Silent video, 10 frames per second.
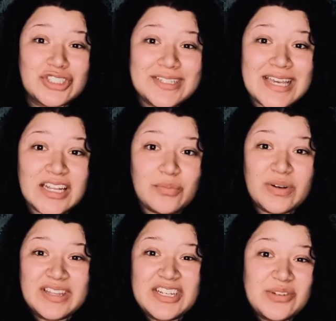skin,
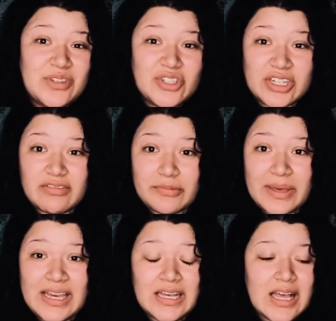but they do the trick for
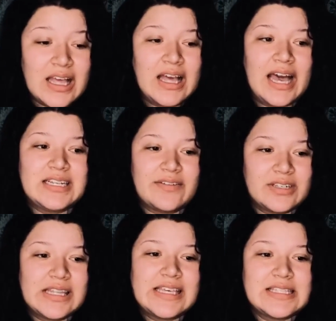me. I
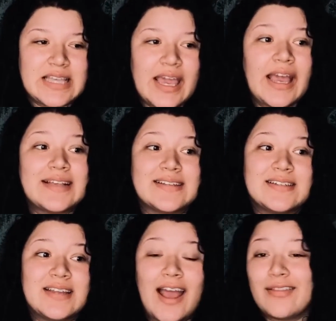definitely say, as a
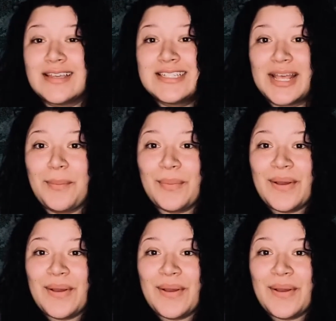healthy tip